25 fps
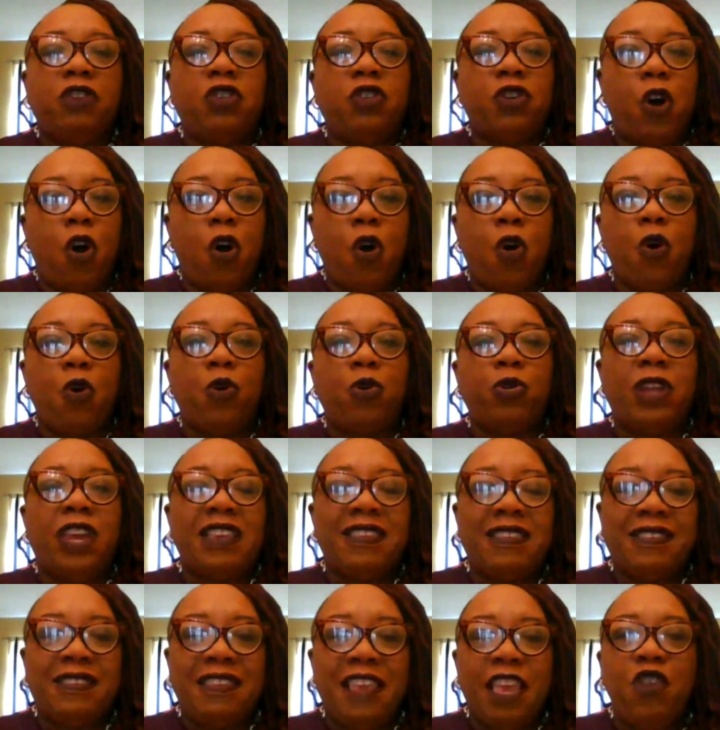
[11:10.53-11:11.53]
to hold
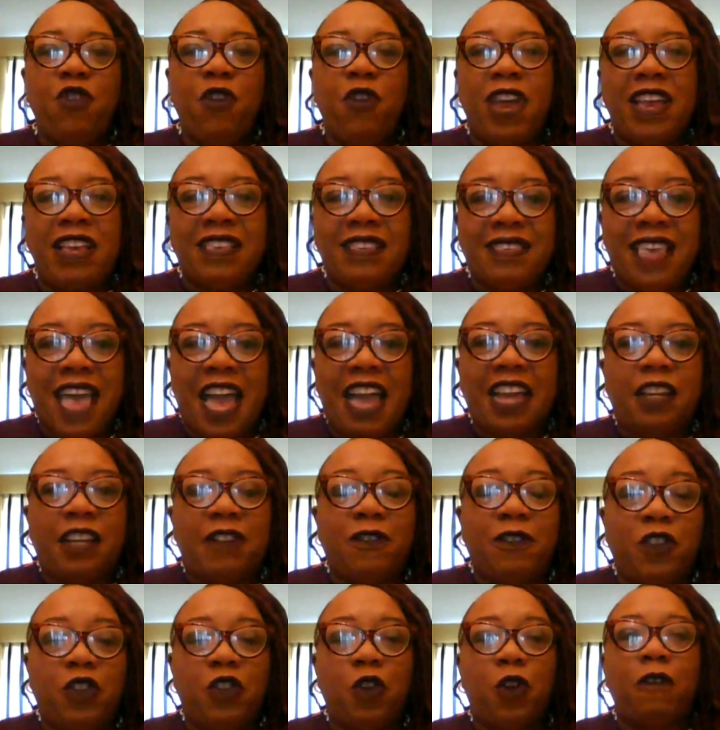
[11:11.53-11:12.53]
a senior
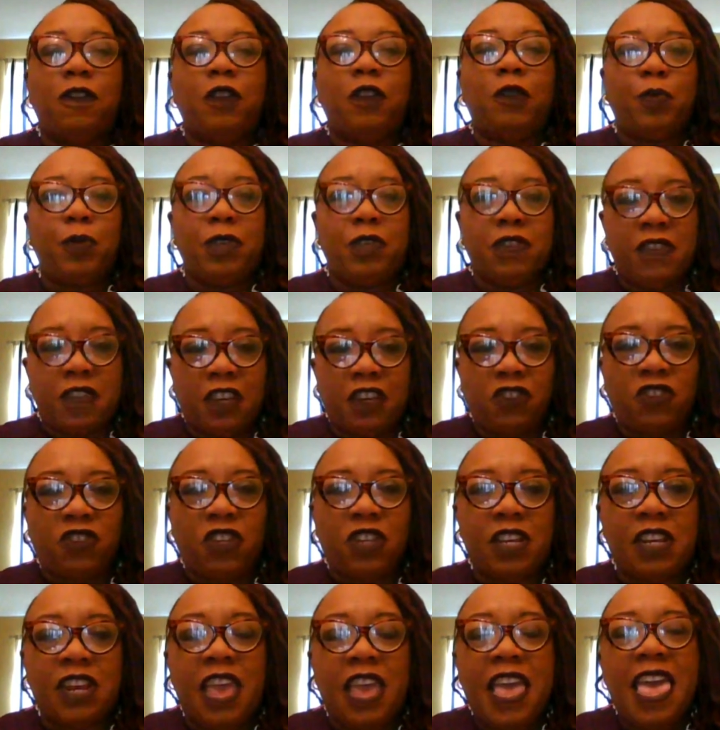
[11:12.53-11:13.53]
executive service
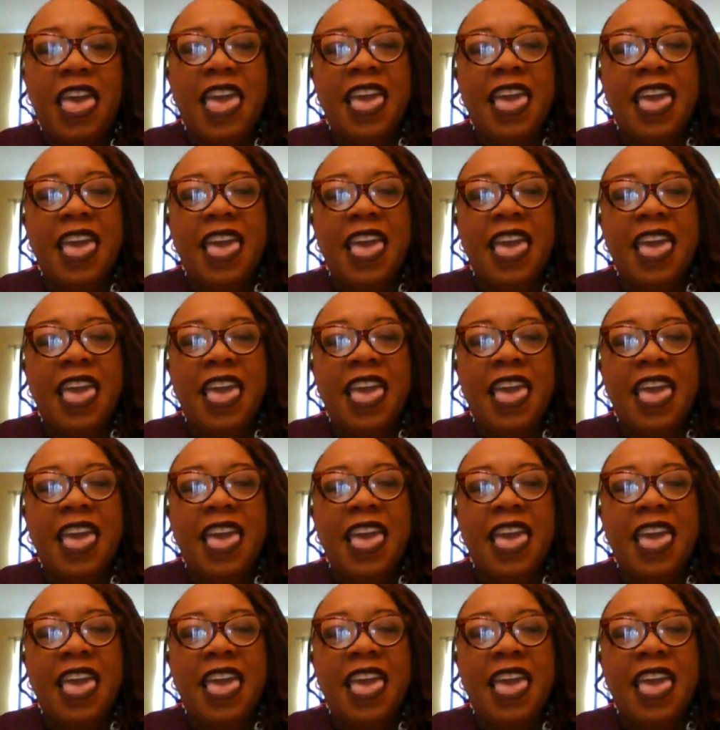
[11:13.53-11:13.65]
position